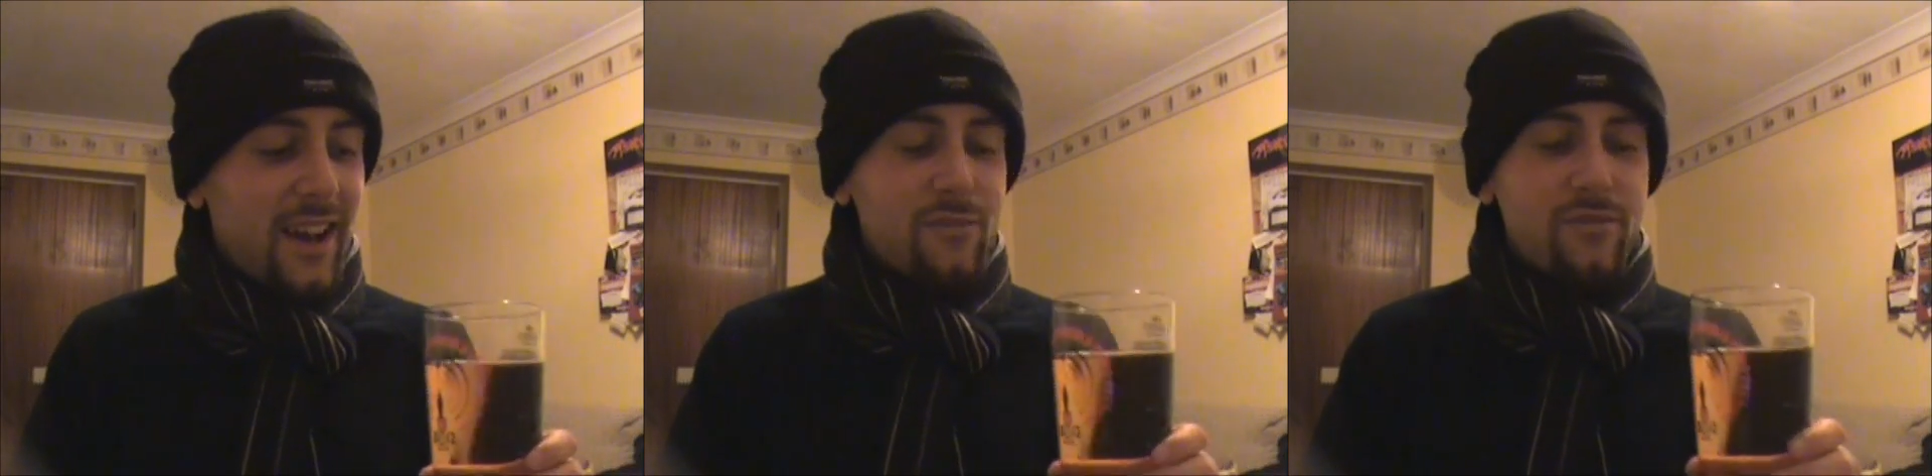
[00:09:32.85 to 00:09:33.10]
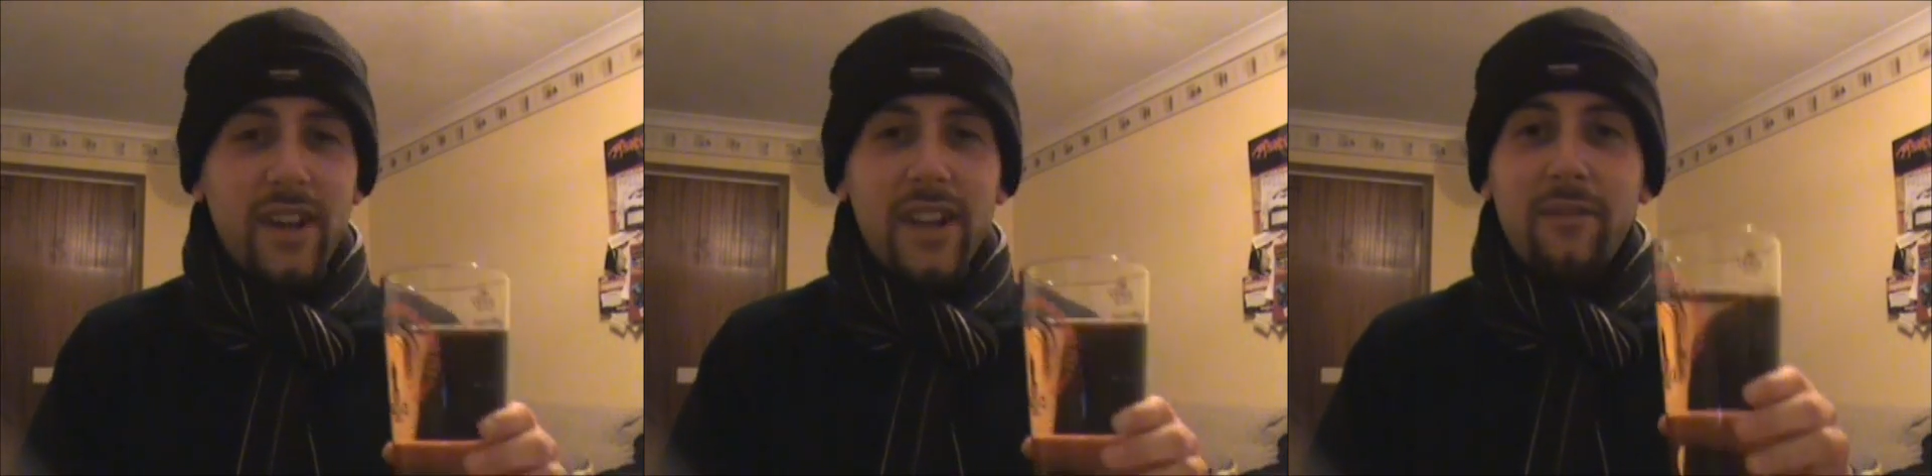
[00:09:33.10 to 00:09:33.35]
a
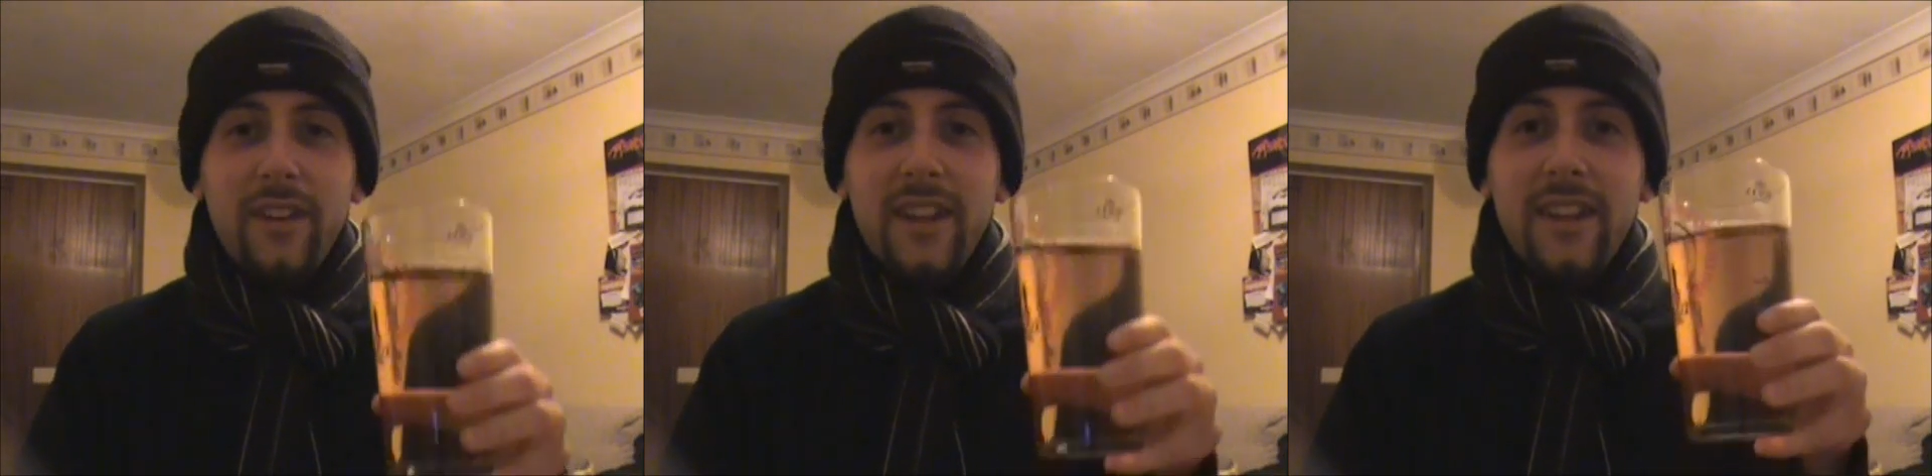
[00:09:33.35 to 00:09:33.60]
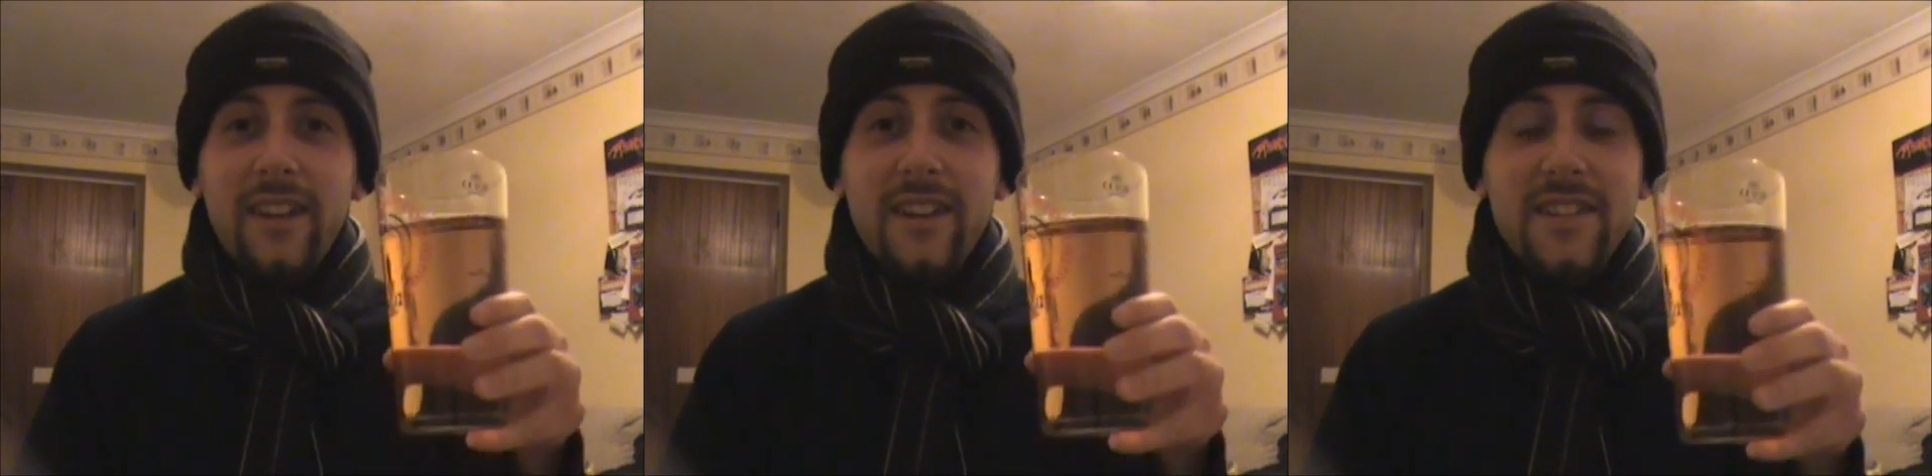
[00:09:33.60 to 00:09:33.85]
really, really
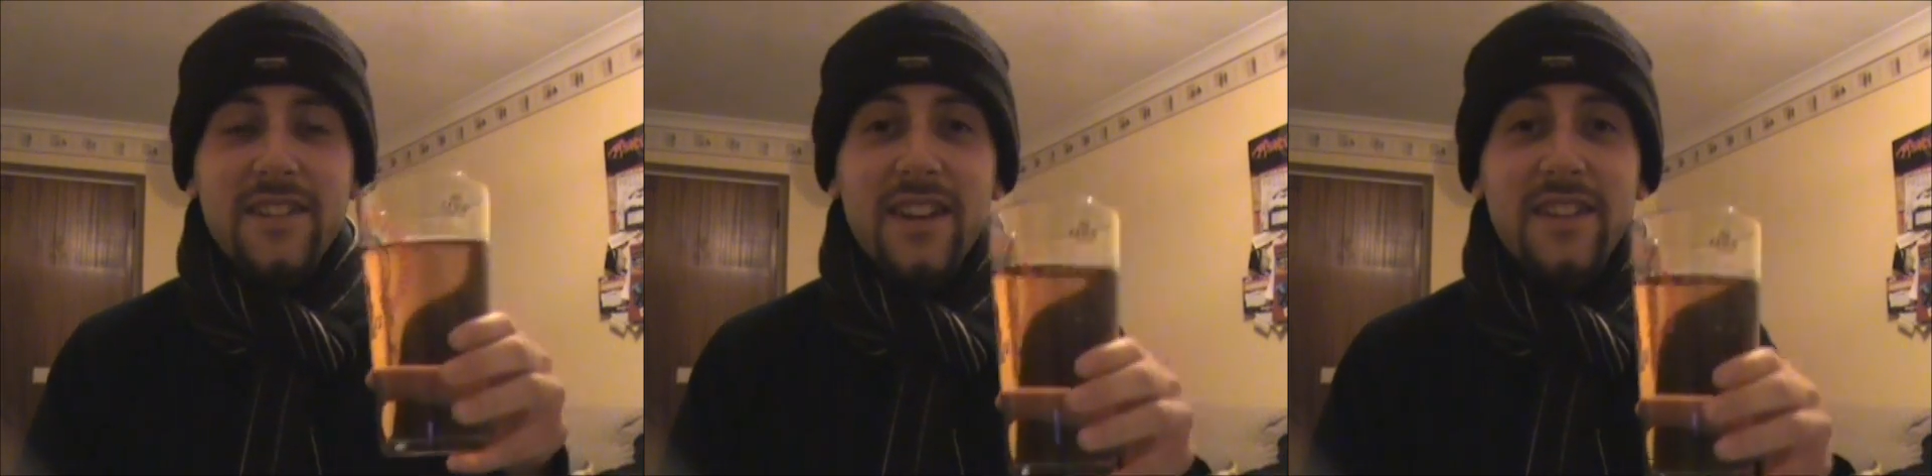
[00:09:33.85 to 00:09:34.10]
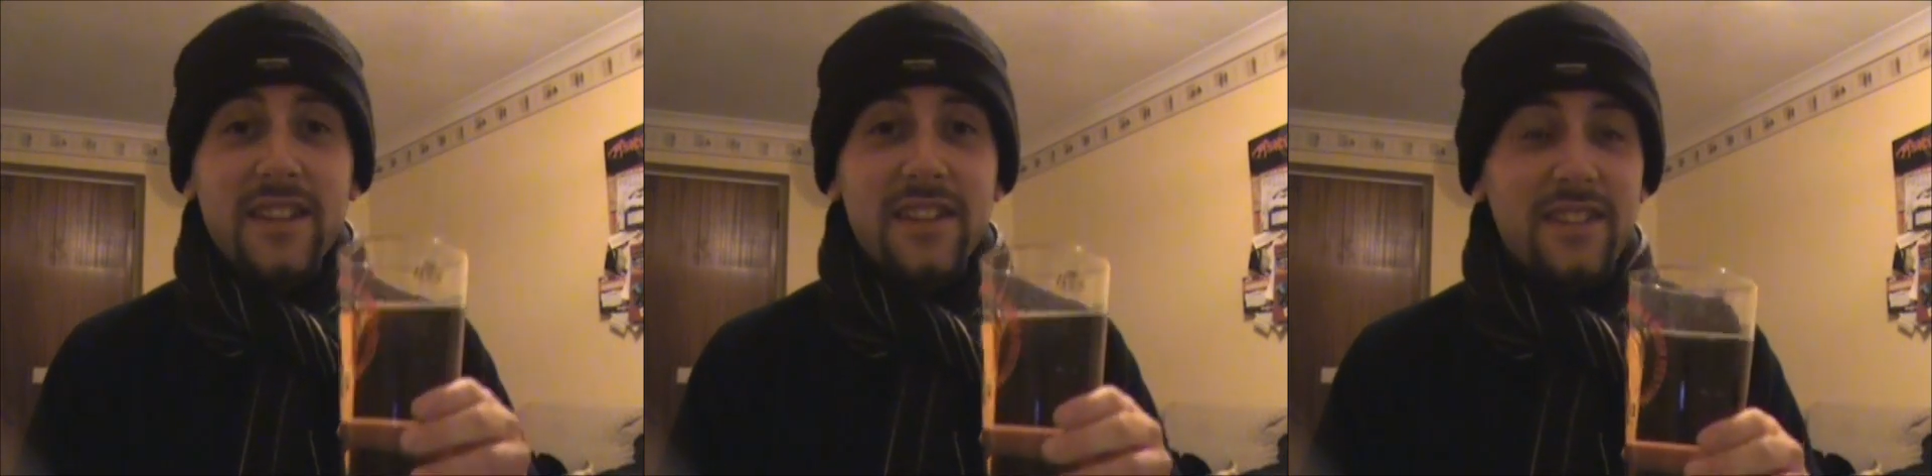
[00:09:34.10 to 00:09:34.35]
nice
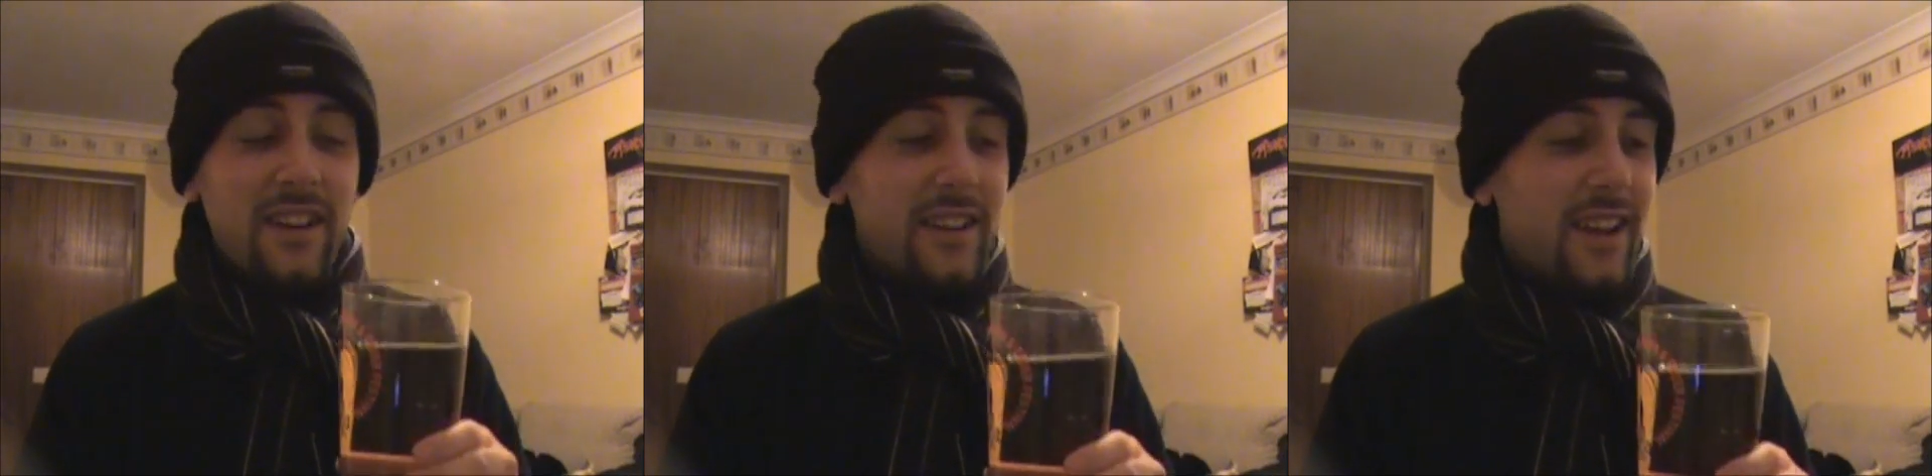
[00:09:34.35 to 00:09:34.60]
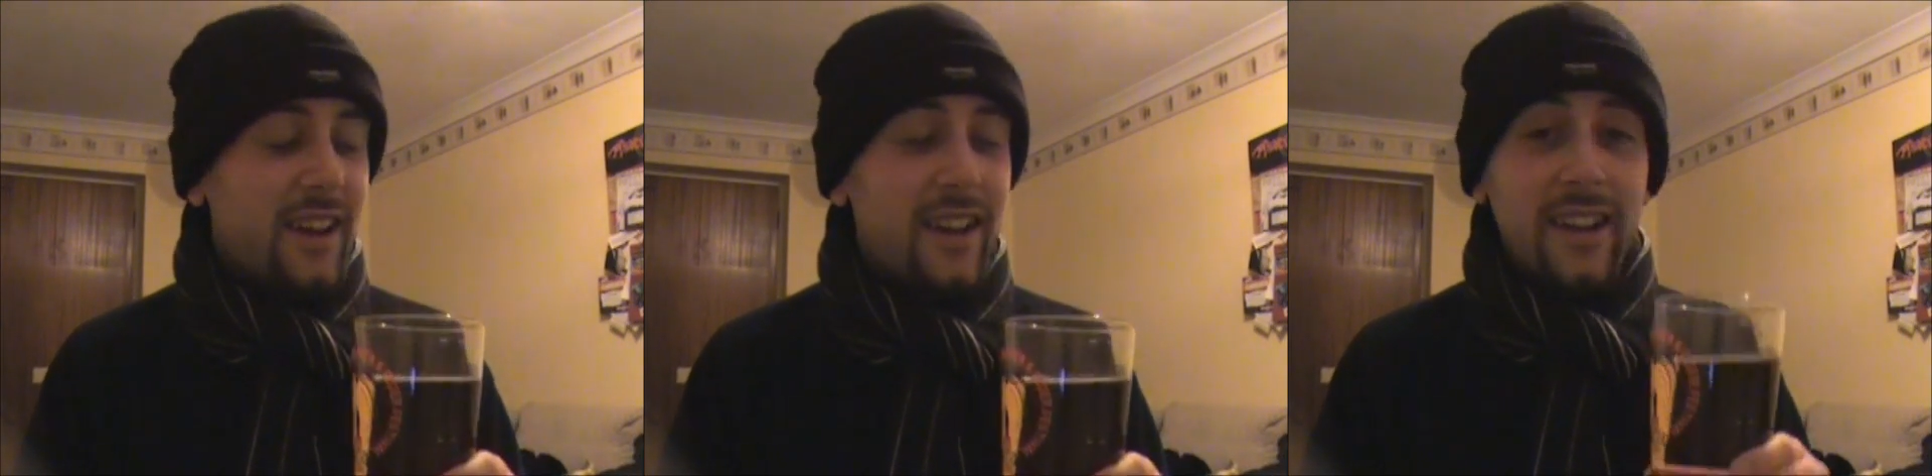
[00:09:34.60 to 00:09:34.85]
tasting
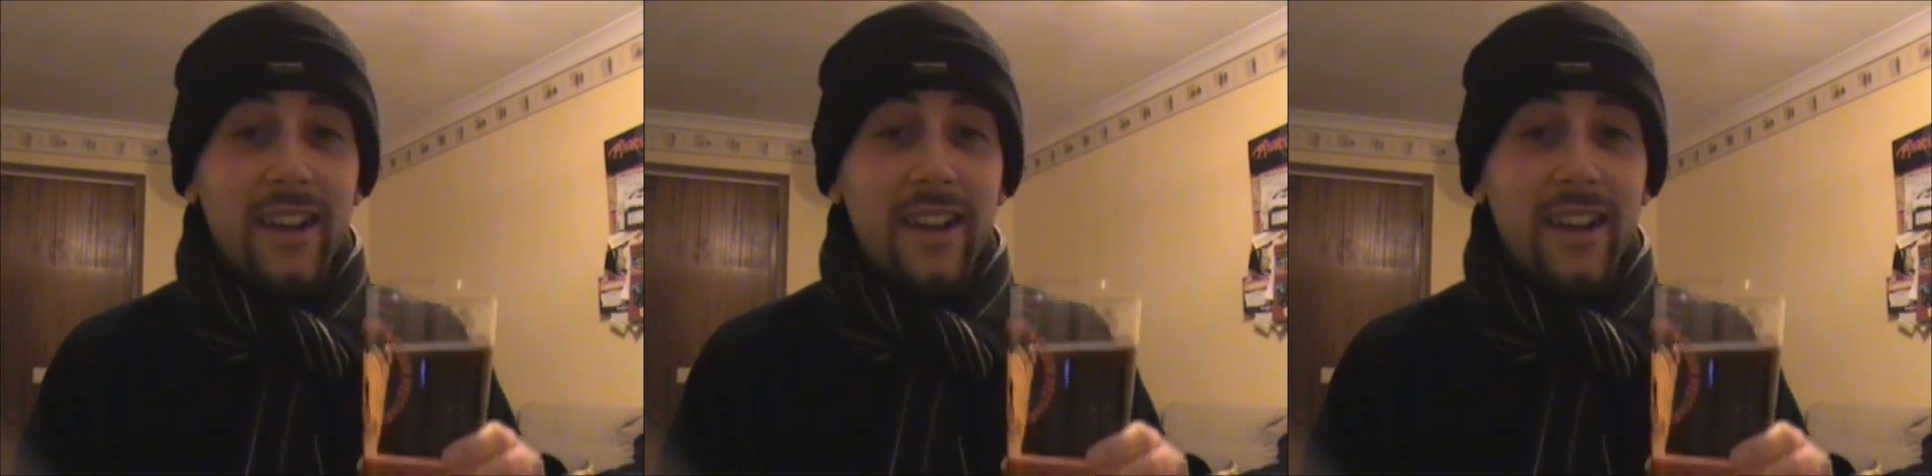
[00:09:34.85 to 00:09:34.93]
cider.